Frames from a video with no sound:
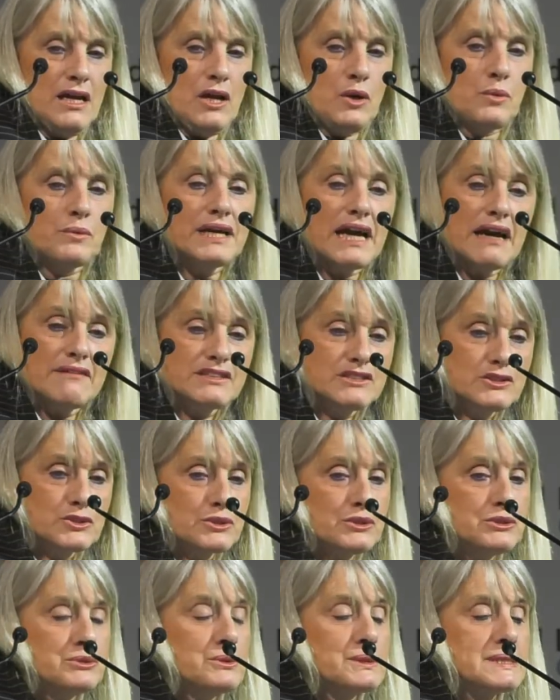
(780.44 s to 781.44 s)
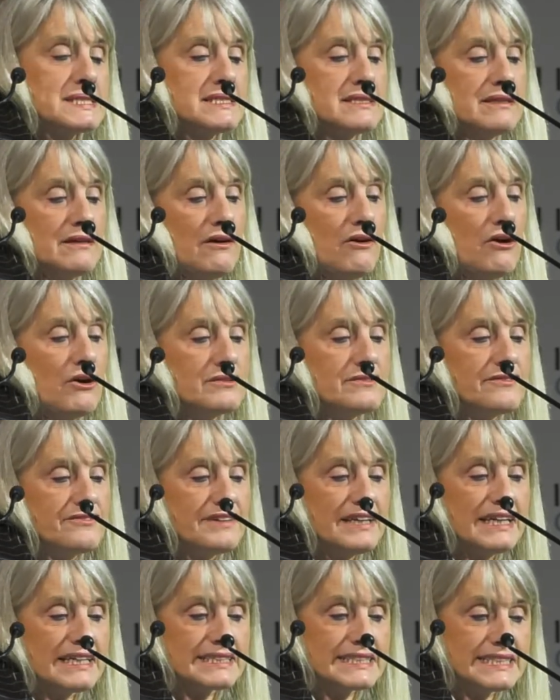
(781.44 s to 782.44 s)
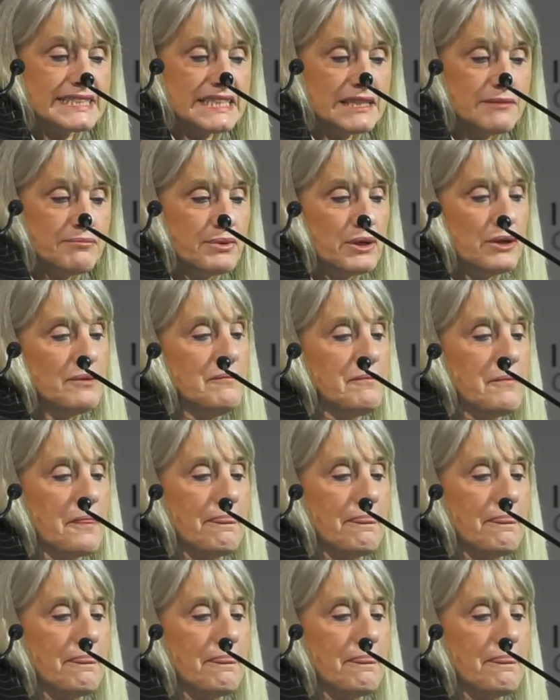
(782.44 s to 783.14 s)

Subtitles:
We have introduced on Fiat Tipo